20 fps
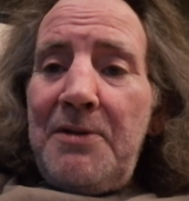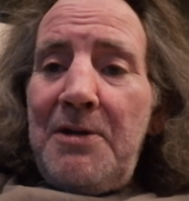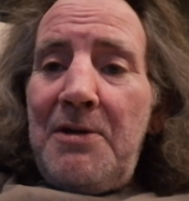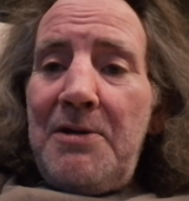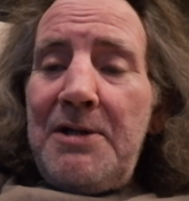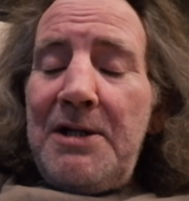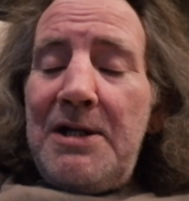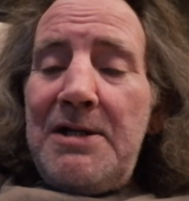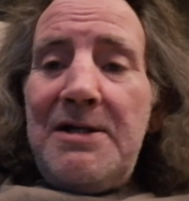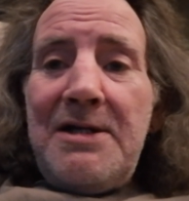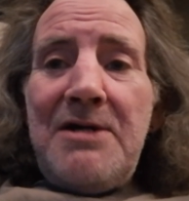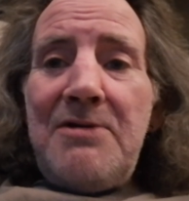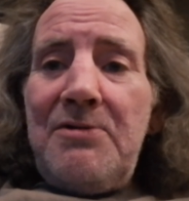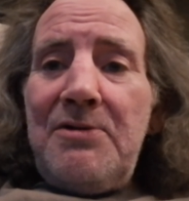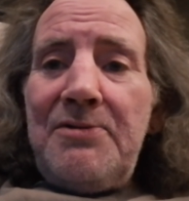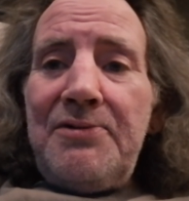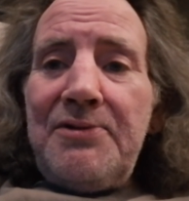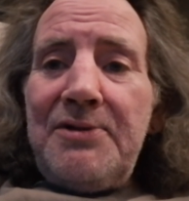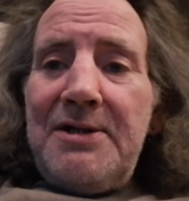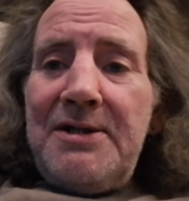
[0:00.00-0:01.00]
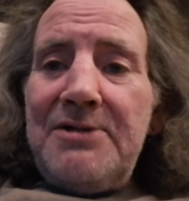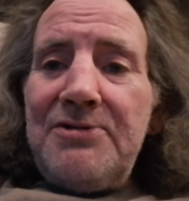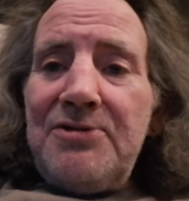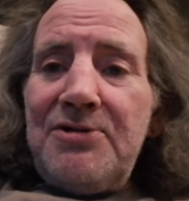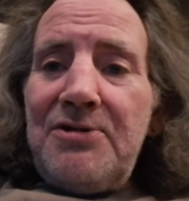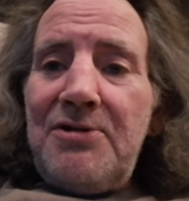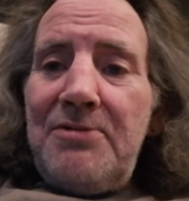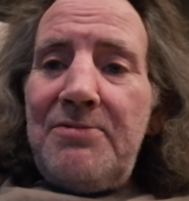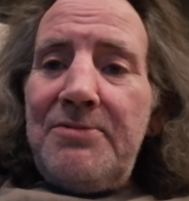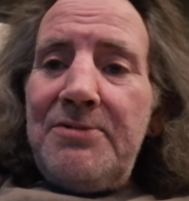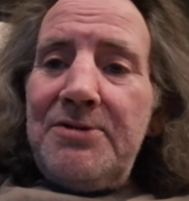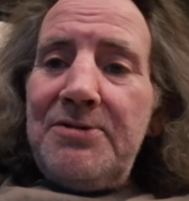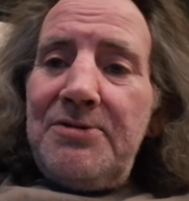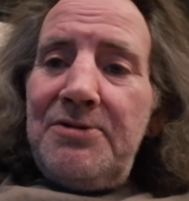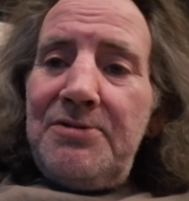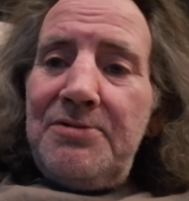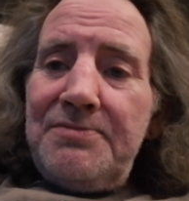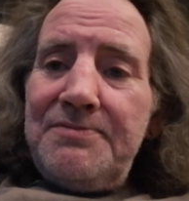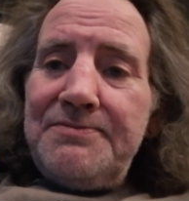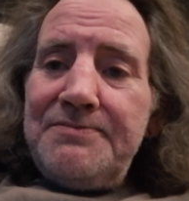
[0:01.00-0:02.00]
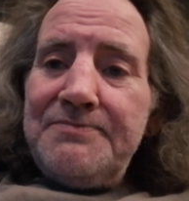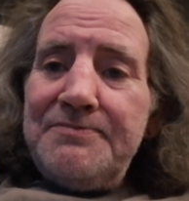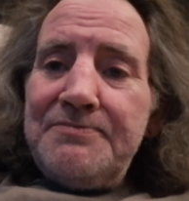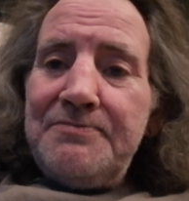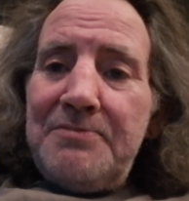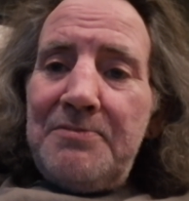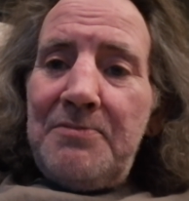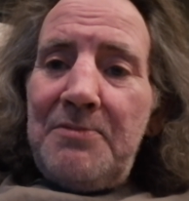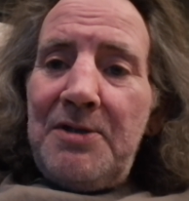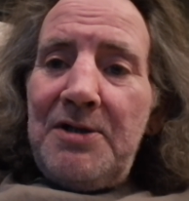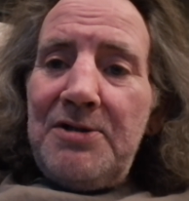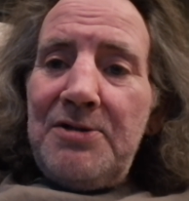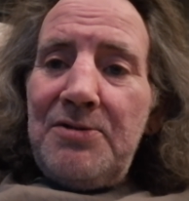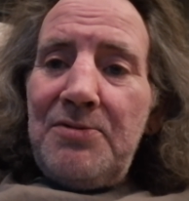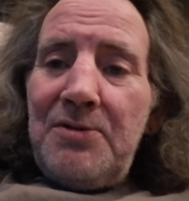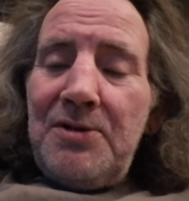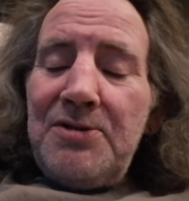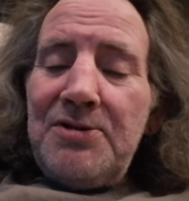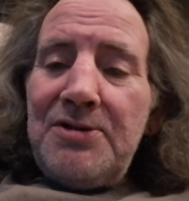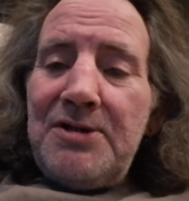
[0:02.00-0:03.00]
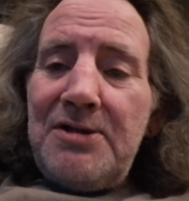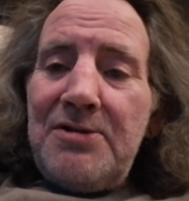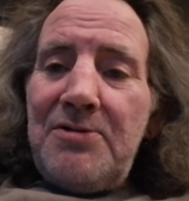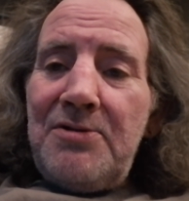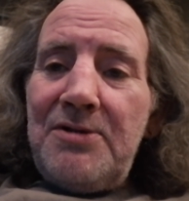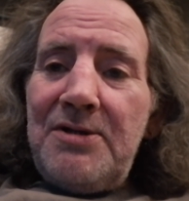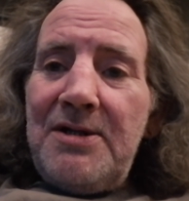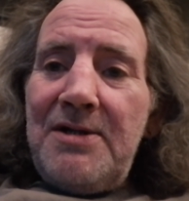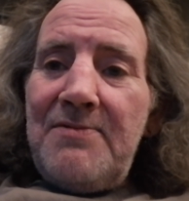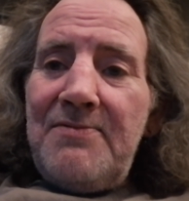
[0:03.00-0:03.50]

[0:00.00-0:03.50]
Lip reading: I get a letter off the House of Commons. Well, that's what it said on the